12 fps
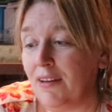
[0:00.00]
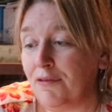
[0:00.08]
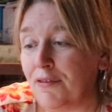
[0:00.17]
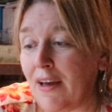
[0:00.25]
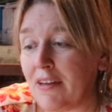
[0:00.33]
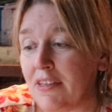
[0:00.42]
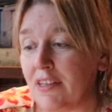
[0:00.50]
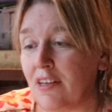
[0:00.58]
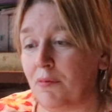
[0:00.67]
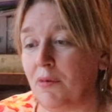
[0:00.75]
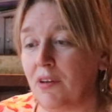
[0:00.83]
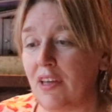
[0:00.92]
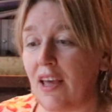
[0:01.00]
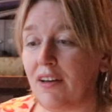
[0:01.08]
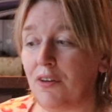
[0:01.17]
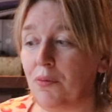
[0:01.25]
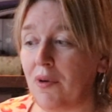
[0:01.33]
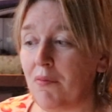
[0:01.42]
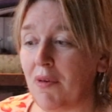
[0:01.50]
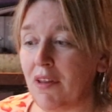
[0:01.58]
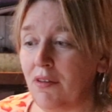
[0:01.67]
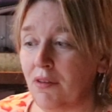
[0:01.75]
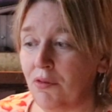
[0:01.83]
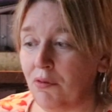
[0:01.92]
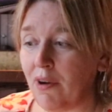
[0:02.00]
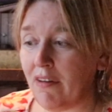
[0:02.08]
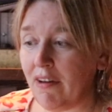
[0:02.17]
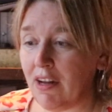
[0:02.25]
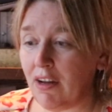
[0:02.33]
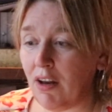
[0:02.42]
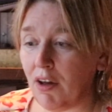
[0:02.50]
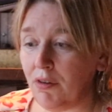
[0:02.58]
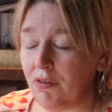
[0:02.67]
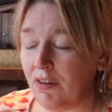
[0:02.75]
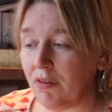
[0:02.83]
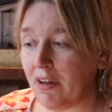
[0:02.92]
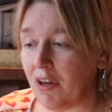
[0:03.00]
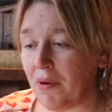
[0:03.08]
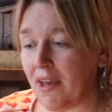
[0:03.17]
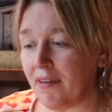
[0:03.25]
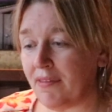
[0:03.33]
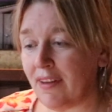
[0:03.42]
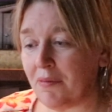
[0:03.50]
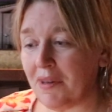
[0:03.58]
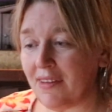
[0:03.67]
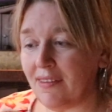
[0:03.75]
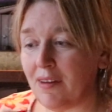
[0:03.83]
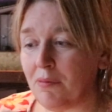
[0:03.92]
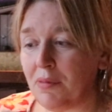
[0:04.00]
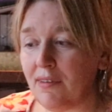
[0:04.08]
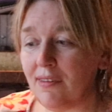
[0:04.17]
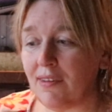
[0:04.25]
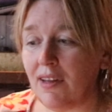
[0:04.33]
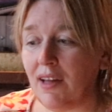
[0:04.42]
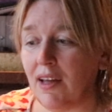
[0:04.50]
fashionable young women wearing clothes. So here we have some examples.